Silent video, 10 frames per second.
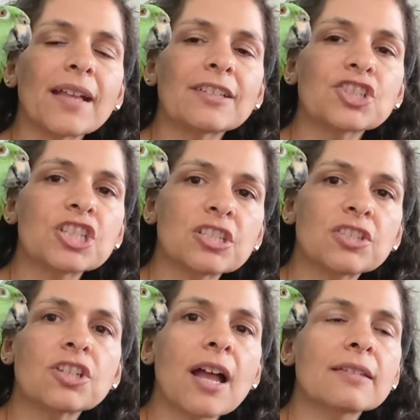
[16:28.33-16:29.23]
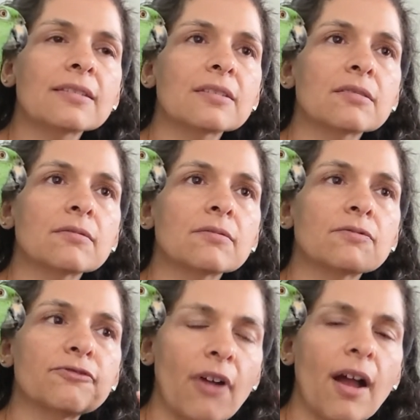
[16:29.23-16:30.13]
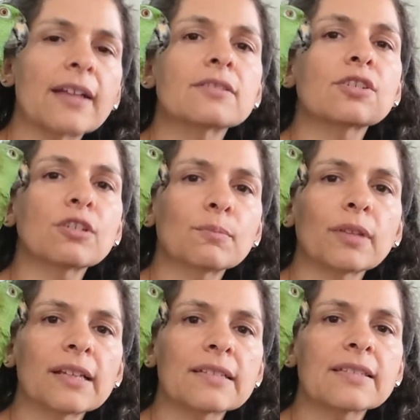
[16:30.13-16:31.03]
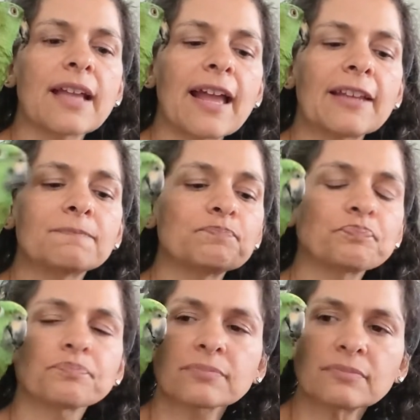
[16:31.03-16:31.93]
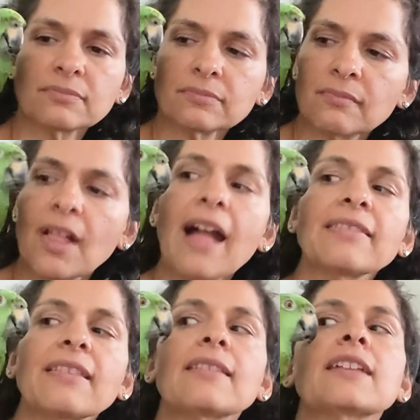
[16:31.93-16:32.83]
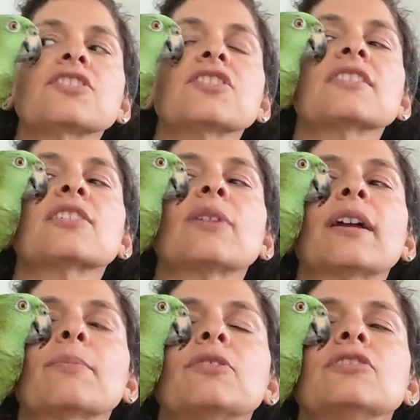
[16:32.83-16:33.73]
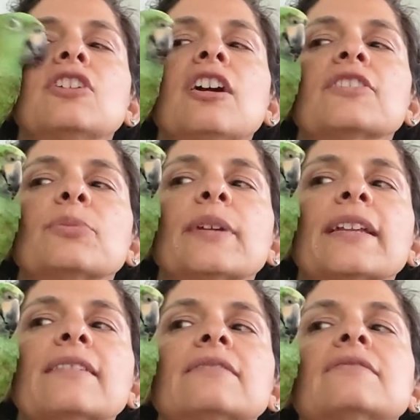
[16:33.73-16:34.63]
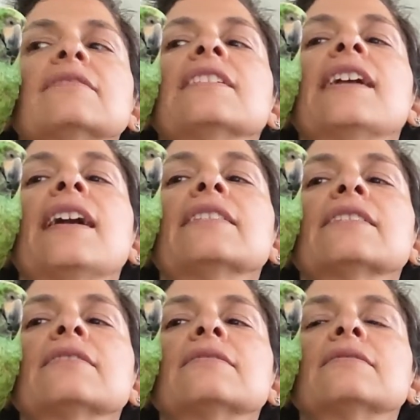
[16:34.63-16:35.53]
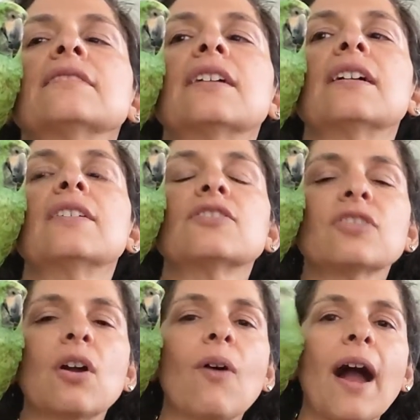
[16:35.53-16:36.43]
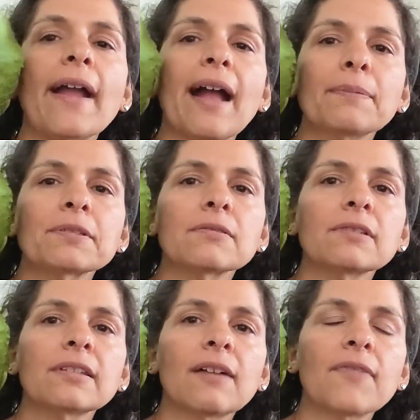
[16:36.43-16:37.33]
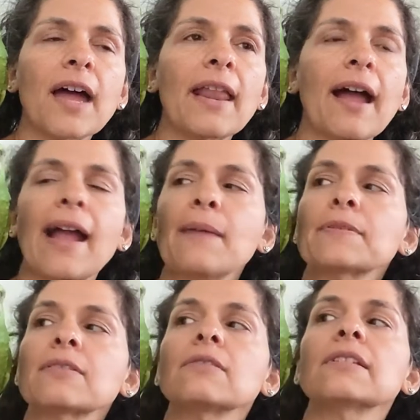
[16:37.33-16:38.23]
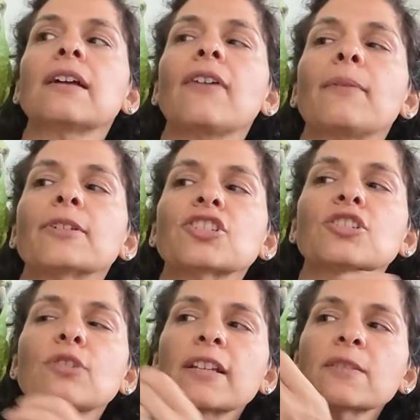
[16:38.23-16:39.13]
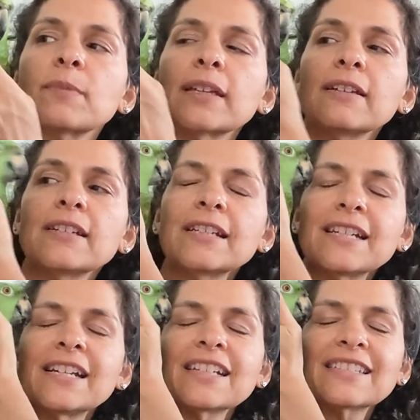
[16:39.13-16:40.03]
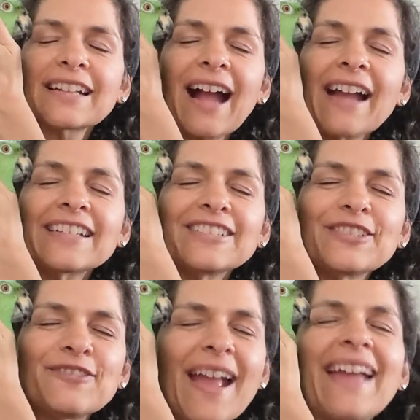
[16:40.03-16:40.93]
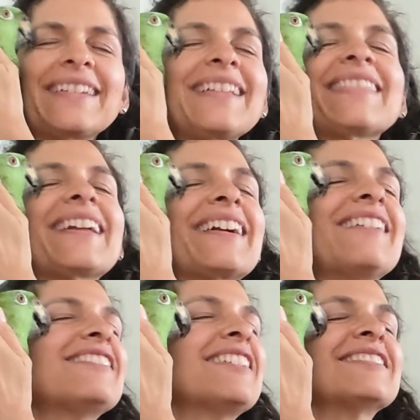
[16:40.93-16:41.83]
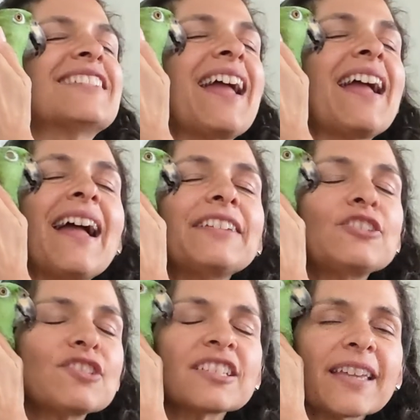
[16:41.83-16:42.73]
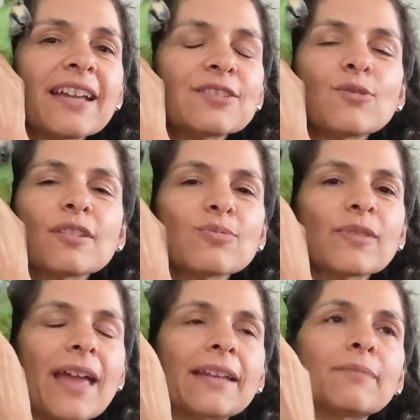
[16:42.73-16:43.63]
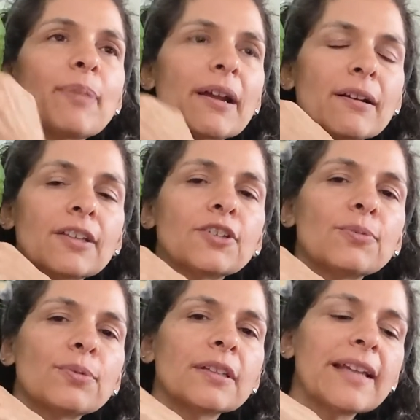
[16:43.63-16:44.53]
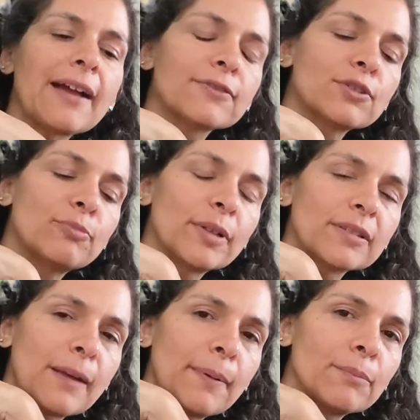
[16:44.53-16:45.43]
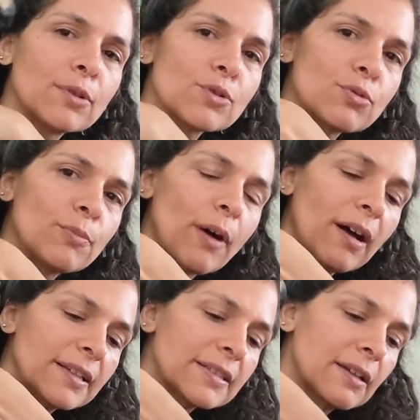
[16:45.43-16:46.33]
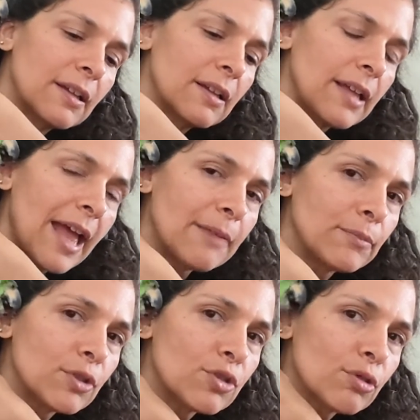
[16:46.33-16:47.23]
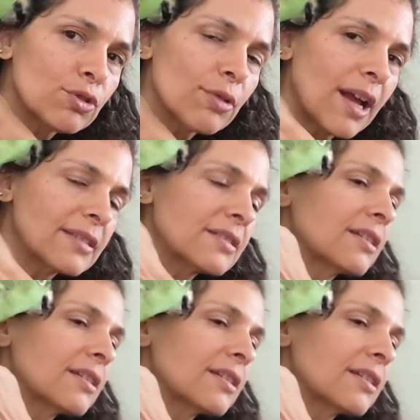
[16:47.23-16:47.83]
She just finds her bliss, and I think that's just incredible. Huh, sweetie? Yes. So I absolutely love that. I absolutely love how much she trusts me. It's like I could do anything, huh? And you just can't do this with any parrot. You really have to have built up a mutual bond and mutual trust